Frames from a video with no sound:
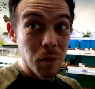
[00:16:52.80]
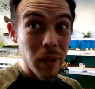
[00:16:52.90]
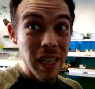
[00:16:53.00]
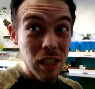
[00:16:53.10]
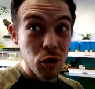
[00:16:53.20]
Last
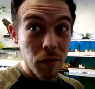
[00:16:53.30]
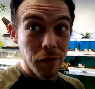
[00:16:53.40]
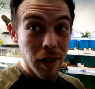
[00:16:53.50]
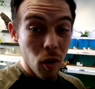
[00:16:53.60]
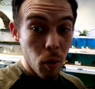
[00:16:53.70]
week he struck
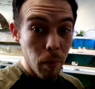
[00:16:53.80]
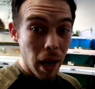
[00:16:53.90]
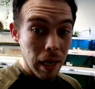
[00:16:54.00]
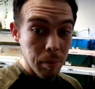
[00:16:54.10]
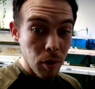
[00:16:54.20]
for it like
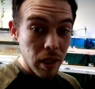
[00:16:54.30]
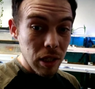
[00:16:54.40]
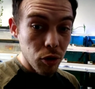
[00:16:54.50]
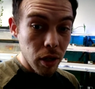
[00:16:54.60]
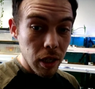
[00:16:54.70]
mad, but
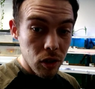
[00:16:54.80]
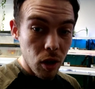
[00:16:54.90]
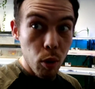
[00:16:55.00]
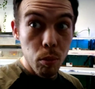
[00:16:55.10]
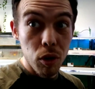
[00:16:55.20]
he struck at it
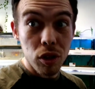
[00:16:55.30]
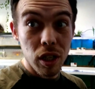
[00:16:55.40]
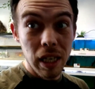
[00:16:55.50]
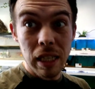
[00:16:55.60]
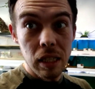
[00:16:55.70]
so
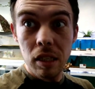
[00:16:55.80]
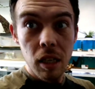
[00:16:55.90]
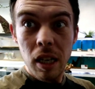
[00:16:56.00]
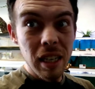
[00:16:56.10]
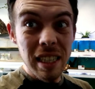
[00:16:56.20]
much that he
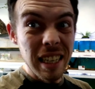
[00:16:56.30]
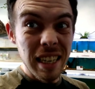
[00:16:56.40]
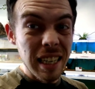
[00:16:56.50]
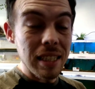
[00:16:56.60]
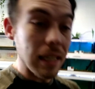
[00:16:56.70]

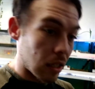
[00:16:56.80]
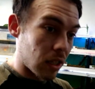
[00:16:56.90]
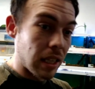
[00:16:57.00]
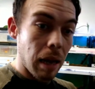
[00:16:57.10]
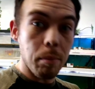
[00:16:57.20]
didn't eat it
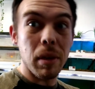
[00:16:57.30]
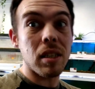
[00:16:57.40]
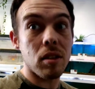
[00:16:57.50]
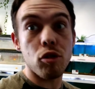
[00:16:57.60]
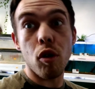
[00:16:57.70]
because he kept
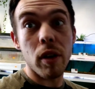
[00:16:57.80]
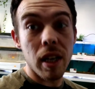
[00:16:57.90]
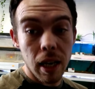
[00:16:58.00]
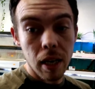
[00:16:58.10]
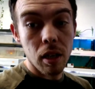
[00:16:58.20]

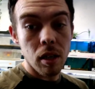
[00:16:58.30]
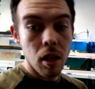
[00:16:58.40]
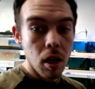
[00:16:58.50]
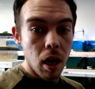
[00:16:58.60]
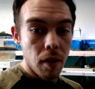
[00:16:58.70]
misstriking and
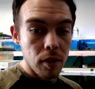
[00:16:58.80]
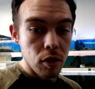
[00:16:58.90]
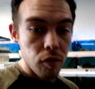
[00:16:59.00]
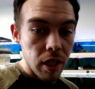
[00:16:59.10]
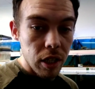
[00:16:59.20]
having
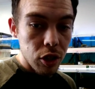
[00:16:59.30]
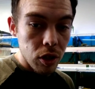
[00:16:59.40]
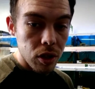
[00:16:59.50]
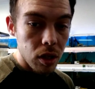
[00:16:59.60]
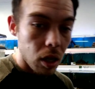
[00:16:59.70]
to
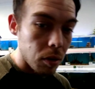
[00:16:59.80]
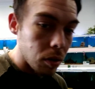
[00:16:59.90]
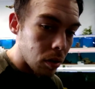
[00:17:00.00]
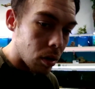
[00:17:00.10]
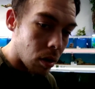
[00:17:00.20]
readjust. So
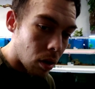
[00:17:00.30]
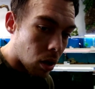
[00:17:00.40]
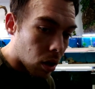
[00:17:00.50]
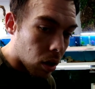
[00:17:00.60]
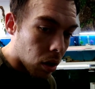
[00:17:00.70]

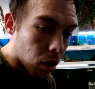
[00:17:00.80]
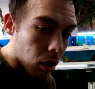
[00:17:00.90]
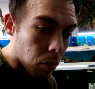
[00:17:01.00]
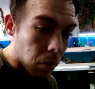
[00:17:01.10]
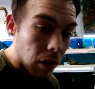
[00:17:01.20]

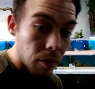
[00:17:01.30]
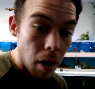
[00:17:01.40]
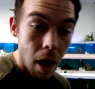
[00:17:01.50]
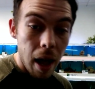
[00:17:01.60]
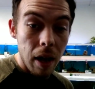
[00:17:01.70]
we'll leave
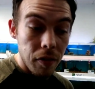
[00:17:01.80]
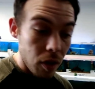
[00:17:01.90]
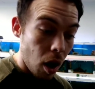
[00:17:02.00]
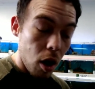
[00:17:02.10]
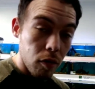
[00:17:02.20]
him like that.
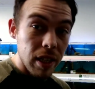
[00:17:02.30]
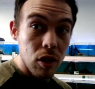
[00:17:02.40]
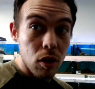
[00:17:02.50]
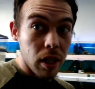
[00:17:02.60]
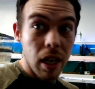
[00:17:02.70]
If not, I'll
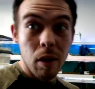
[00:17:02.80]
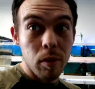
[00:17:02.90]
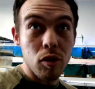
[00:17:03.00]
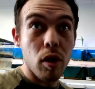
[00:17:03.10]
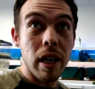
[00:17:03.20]
redunk it
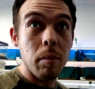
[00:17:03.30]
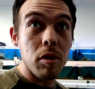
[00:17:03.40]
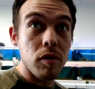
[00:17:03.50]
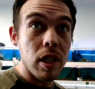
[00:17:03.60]
and we'll try and get him to